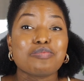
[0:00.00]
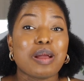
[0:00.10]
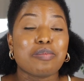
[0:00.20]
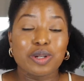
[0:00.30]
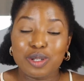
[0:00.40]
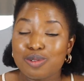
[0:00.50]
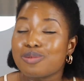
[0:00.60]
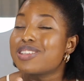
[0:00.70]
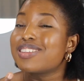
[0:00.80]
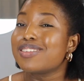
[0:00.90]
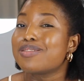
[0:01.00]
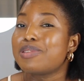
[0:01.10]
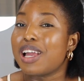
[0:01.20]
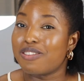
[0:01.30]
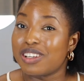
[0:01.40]
my body will still
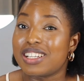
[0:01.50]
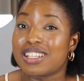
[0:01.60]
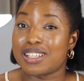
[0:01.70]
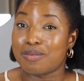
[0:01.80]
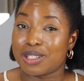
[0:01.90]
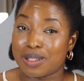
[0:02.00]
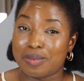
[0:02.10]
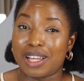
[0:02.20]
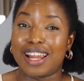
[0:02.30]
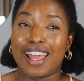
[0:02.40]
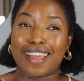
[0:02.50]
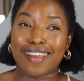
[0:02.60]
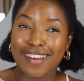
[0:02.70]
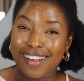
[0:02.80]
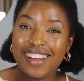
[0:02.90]
be having the same smell.
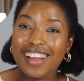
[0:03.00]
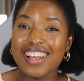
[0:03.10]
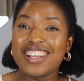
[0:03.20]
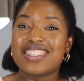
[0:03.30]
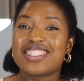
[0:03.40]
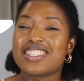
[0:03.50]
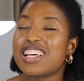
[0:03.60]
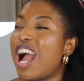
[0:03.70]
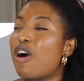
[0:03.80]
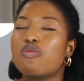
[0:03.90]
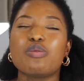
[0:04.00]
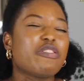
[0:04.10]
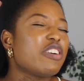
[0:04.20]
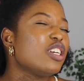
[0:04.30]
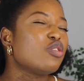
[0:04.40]
Like I'll be
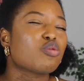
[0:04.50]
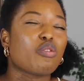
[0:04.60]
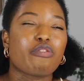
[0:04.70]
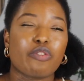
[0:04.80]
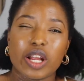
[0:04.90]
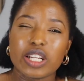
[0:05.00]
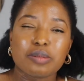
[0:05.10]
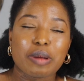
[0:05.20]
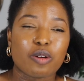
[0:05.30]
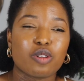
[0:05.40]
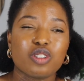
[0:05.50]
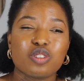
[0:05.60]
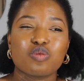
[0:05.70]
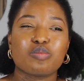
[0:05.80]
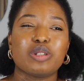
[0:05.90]
feeling so fresh. My
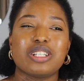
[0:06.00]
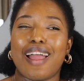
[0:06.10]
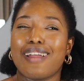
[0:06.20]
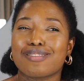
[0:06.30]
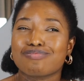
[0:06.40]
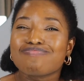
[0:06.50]
colleagues will be like,